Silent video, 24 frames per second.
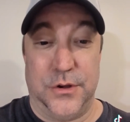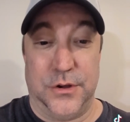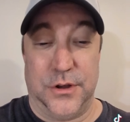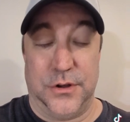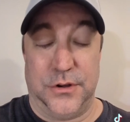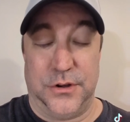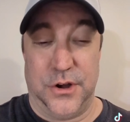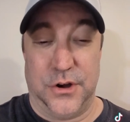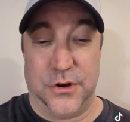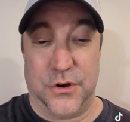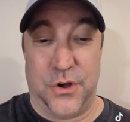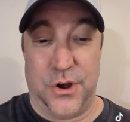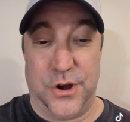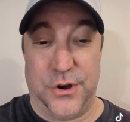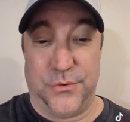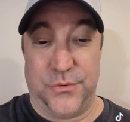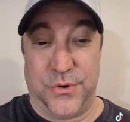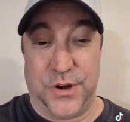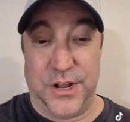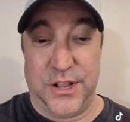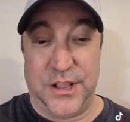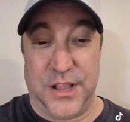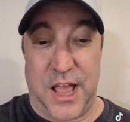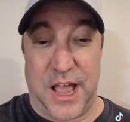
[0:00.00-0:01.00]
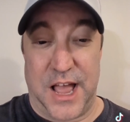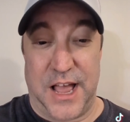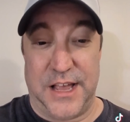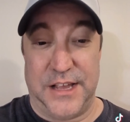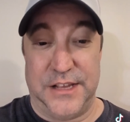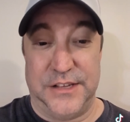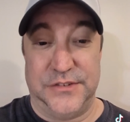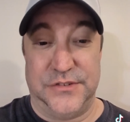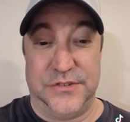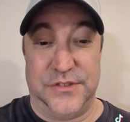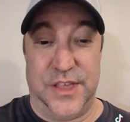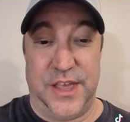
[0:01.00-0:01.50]
you're going to
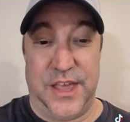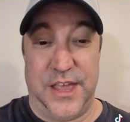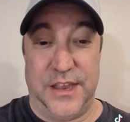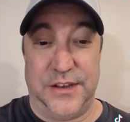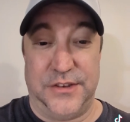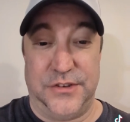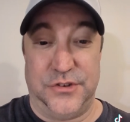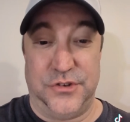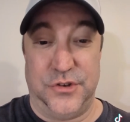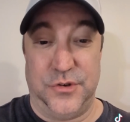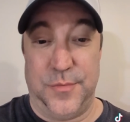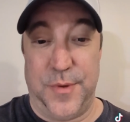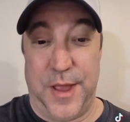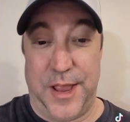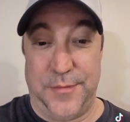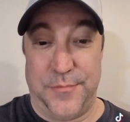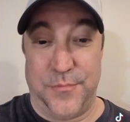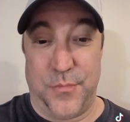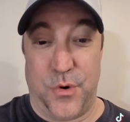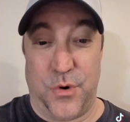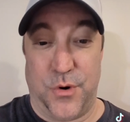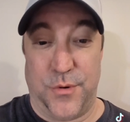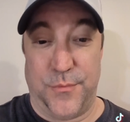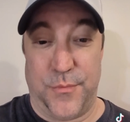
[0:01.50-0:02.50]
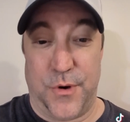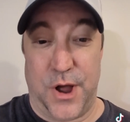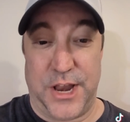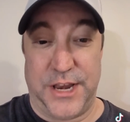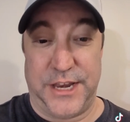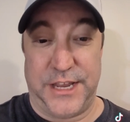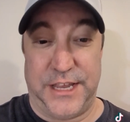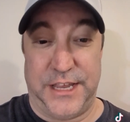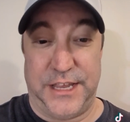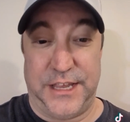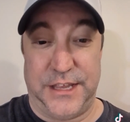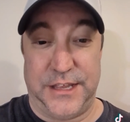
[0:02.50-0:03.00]
realize that you made more
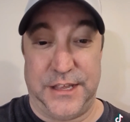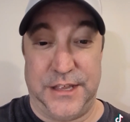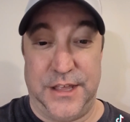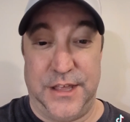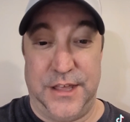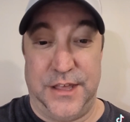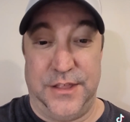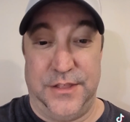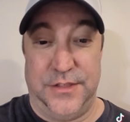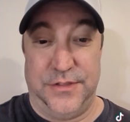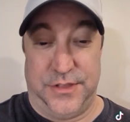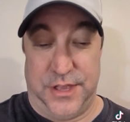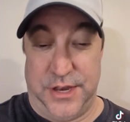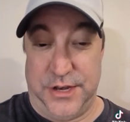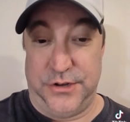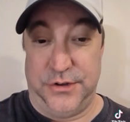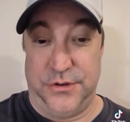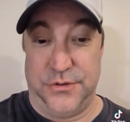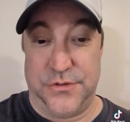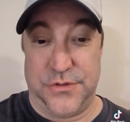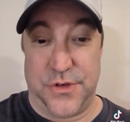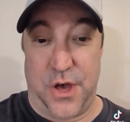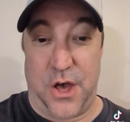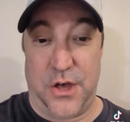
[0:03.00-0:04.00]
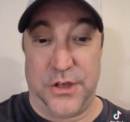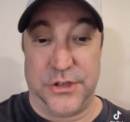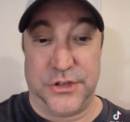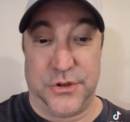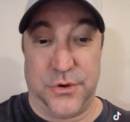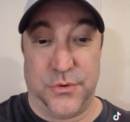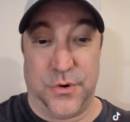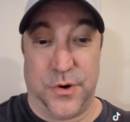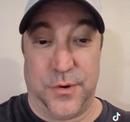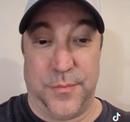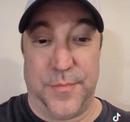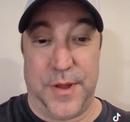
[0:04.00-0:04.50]
money than you thought
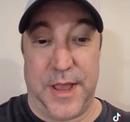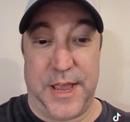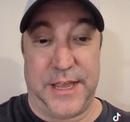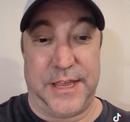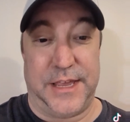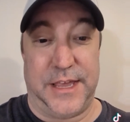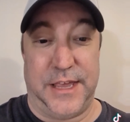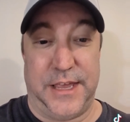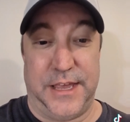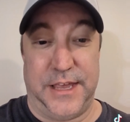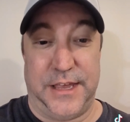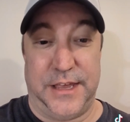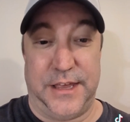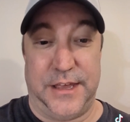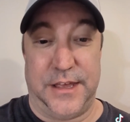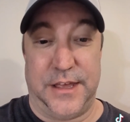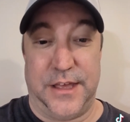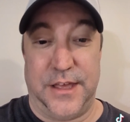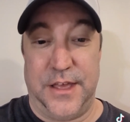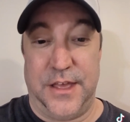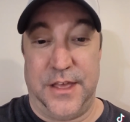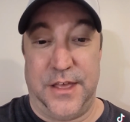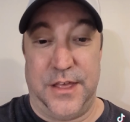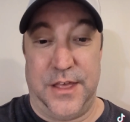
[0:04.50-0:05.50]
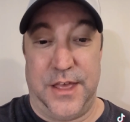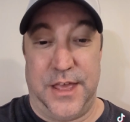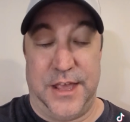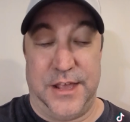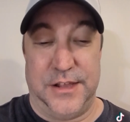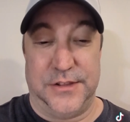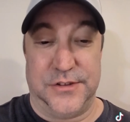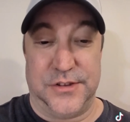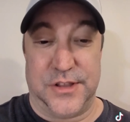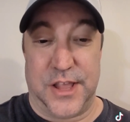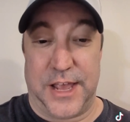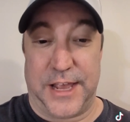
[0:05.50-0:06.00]
you were making.
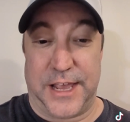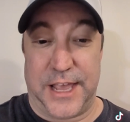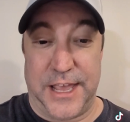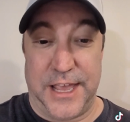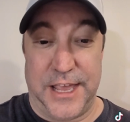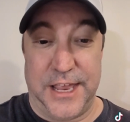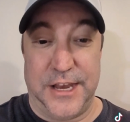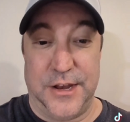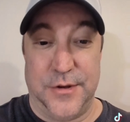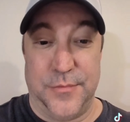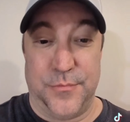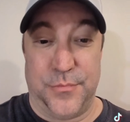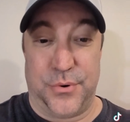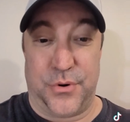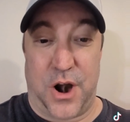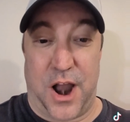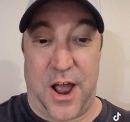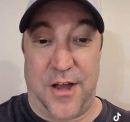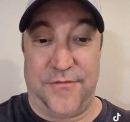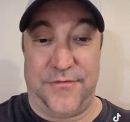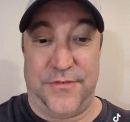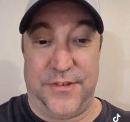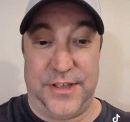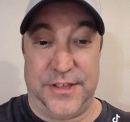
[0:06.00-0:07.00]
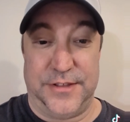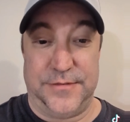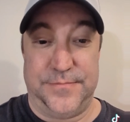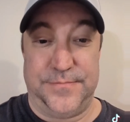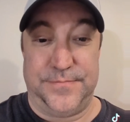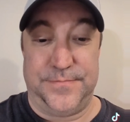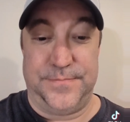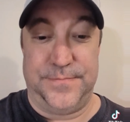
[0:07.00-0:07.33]
It's like a hidden profit.